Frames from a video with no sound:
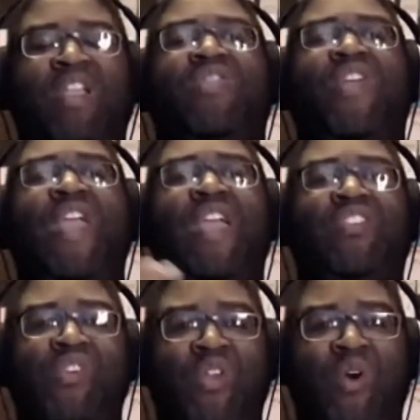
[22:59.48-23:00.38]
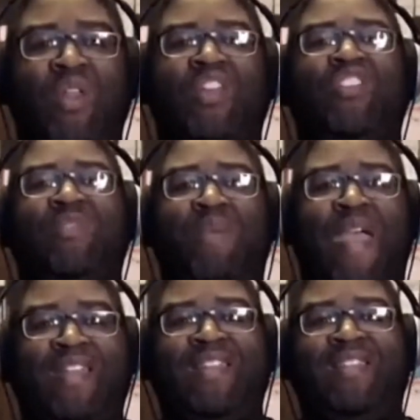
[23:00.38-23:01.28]
things you don't
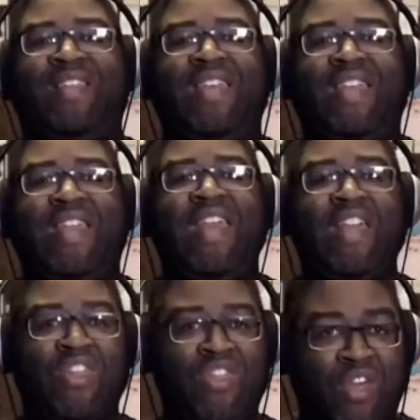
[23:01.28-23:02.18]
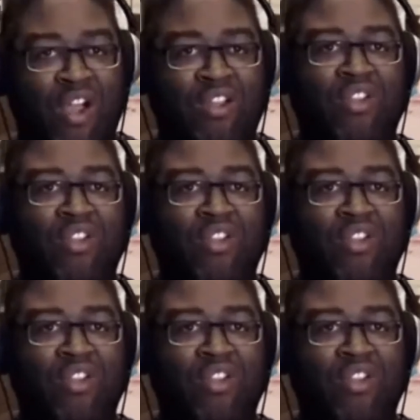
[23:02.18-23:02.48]
expect to see getting thunked